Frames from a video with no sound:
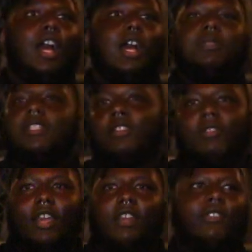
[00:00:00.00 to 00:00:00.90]
I'm just a
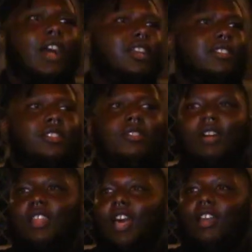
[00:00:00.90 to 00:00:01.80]
creative. I
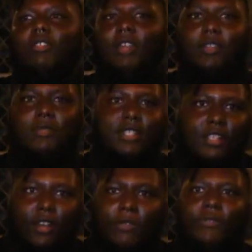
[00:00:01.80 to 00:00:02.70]
do a lot of creative
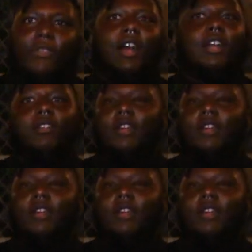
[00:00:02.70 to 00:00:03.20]
stuff. I